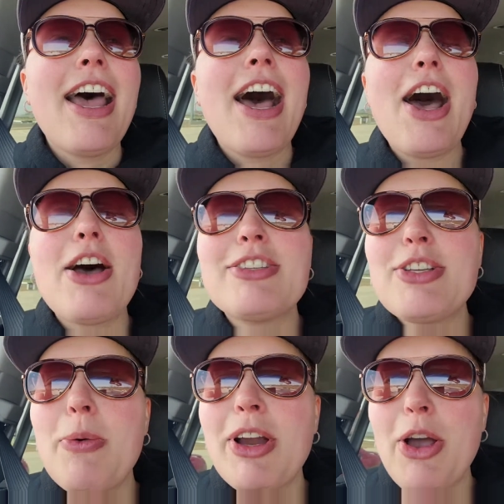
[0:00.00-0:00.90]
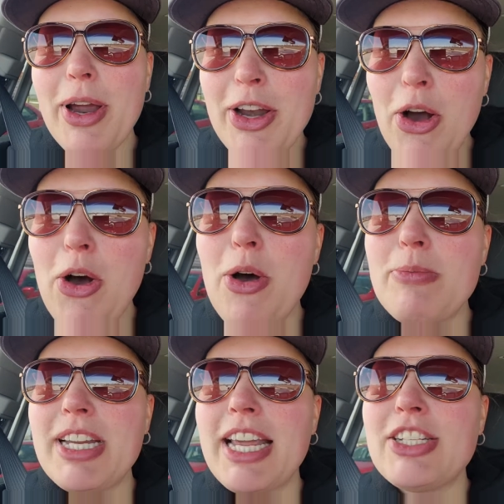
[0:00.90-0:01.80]
Uh, so we're going home
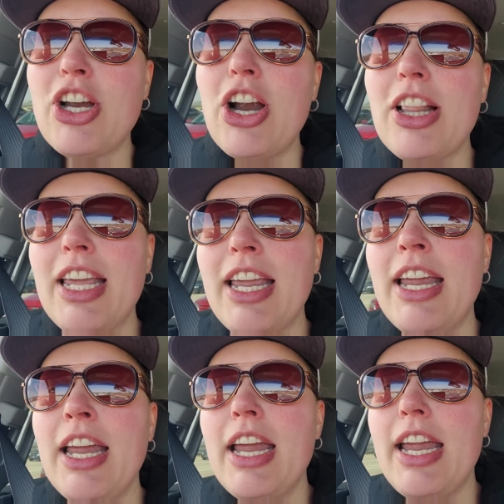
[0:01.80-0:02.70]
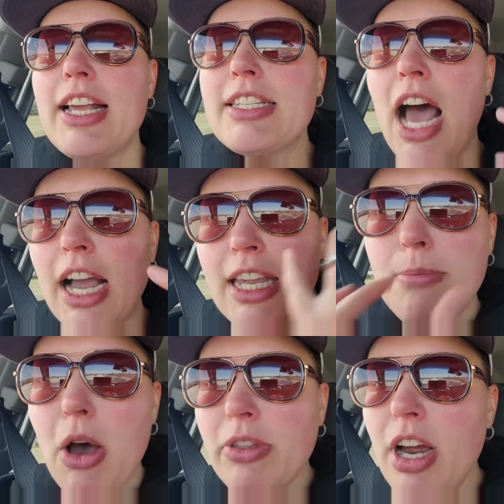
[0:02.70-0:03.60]
to get Charlie his hockey
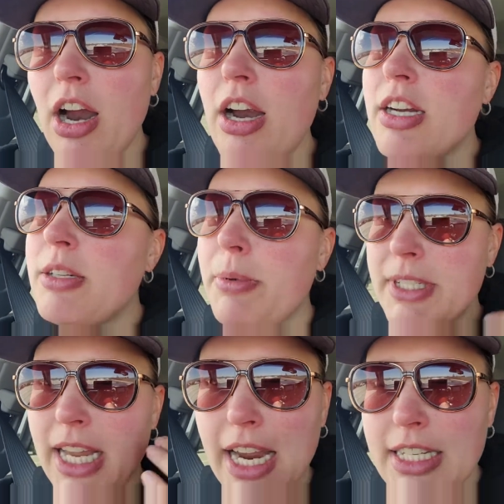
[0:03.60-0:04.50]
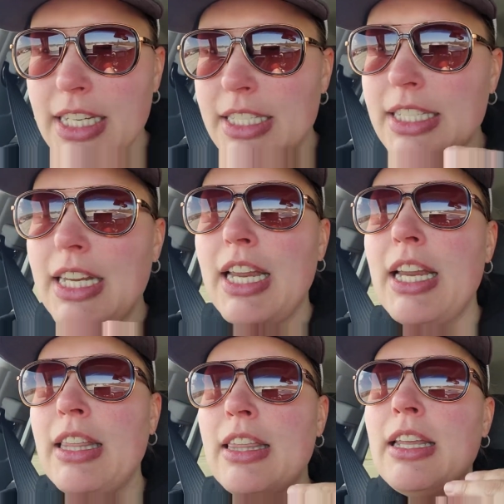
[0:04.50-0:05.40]
mouth guard to protect his
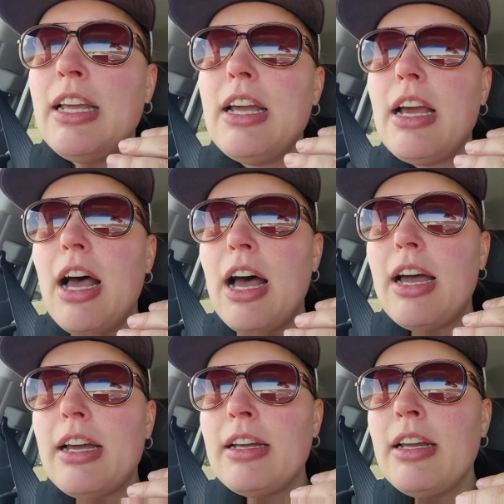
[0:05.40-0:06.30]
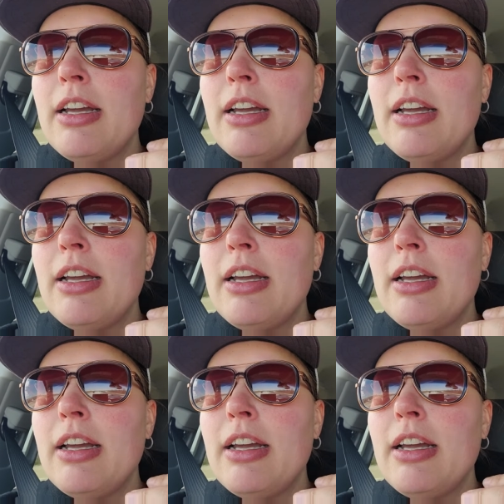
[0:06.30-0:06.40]
teeth uh,